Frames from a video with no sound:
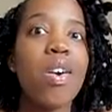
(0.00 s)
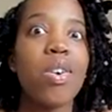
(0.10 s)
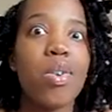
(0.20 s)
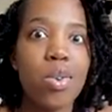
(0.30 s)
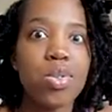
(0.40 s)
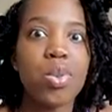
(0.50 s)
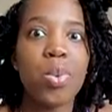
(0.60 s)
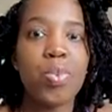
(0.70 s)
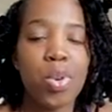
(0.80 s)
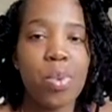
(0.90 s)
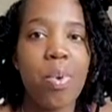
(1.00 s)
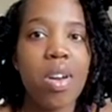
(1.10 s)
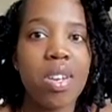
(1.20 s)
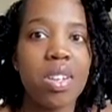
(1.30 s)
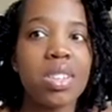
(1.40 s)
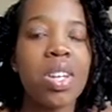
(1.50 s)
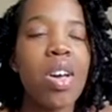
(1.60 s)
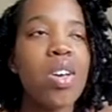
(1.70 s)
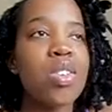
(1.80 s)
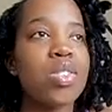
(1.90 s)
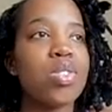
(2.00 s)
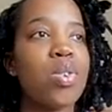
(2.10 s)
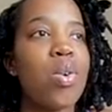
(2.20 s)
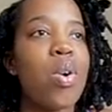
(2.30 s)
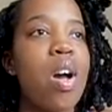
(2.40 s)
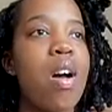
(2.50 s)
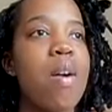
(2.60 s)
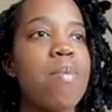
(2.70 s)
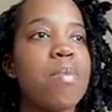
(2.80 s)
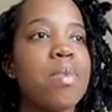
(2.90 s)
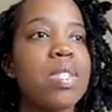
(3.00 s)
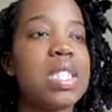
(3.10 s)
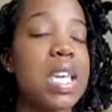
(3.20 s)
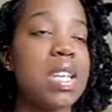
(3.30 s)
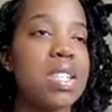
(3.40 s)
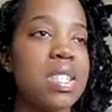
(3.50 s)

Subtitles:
go-to beauty products. So, since